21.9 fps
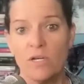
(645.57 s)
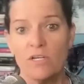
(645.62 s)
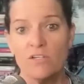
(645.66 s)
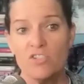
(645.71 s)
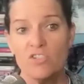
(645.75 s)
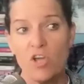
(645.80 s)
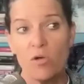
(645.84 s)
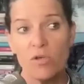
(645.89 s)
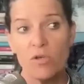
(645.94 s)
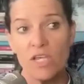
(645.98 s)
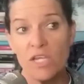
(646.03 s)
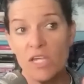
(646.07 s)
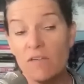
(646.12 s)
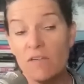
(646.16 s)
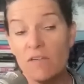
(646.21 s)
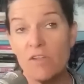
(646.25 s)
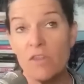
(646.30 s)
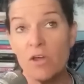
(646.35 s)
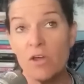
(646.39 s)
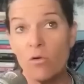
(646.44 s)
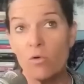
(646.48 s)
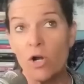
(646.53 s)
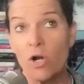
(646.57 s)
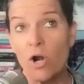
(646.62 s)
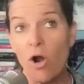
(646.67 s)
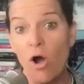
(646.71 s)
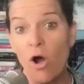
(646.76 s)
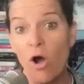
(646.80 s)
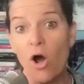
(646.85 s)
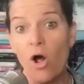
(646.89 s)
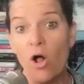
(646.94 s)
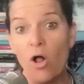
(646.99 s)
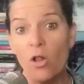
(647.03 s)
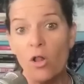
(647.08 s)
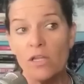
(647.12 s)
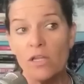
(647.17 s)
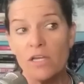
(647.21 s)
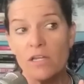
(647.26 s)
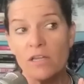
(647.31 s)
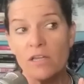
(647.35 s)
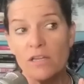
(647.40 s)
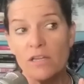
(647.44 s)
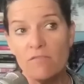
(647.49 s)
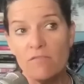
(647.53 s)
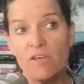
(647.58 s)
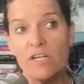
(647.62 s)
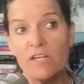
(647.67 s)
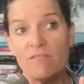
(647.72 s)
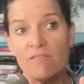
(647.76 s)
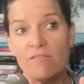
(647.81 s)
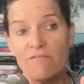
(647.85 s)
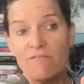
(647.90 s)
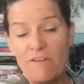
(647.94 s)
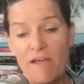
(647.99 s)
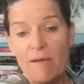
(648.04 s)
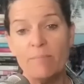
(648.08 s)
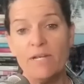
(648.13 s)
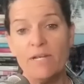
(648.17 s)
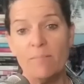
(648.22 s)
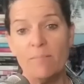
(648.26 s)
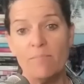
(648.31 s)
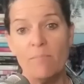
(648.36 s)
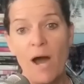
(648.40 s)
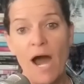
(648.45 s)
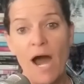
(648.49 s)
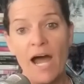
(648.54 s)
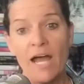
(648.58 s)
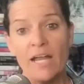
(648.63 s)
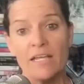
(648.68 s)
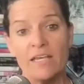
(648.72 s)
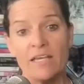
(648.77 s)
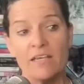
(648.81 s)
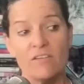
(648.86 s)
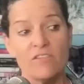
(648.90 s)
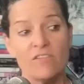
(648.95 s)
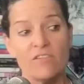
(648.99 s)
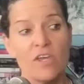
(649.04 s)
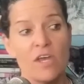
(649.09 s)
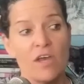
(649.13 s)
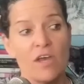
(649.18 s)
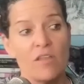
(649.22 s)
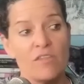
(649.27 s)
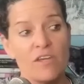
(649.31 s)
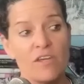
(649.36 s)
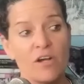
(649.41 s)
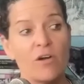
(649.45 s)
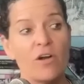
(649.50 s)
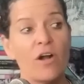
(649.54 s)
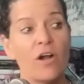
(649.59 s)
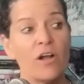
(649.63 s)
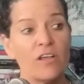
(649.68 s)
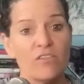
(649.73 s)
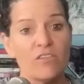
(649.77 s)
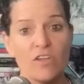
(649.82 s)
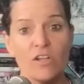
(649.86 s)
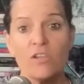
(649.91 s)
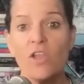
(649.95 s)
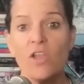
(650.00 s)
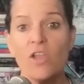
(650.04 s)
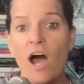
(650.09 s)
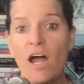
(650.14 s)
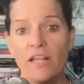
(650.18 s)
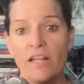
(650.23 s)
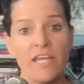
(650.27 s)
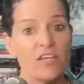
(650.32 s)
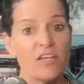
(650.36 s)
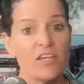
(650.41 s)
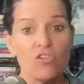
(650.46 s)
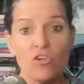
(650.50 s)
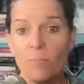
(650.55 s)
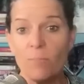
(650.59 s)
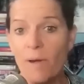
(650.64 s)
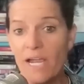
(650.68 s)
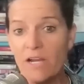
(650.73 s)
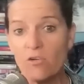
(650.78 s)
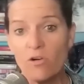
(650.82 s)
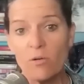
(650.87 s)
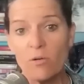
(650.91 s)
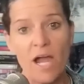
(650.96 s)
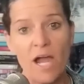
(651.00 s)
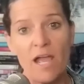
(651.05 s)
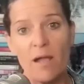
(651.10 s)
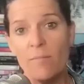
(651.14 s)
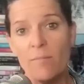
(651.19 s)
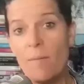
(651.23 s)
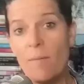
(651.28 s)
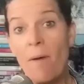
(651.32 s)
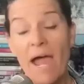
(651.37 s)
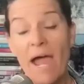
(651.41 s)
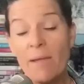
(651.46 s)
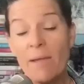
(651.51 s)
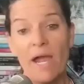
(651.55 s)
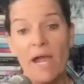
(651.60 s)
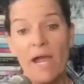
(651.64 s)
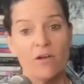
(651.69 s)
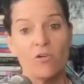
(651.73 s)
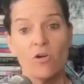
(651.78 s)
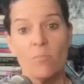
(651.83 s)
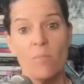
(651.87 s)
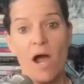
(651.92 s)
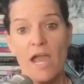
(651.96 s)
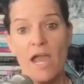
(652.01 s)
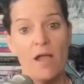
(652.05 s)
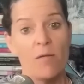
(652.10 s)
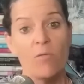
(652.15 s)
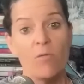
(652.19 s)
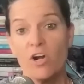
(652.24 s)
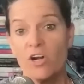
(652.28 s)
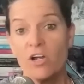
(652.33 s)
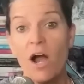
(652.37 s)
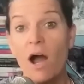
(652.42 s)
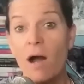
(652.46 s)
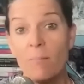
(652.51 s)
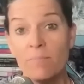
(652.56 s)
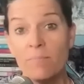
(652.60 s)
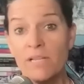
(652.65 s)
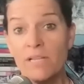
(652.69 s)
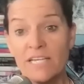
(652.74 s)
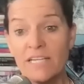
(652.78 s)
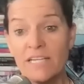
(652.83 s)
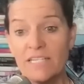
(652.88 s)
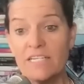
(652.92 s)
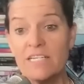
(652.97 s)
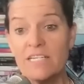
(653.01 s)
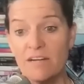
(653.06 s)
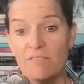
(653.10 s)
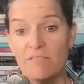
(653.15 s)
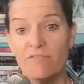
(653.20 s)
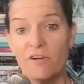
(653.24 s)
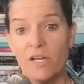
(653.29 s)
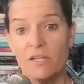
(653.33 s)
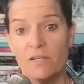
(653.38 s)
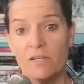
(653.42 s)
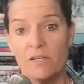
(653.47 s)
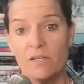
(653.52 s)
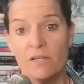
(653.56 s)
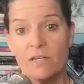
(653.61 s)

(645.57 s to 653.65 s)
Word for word: So, even though we're all living in feminine bodies, there is a lot like your microbiome and my microbiome are completely different.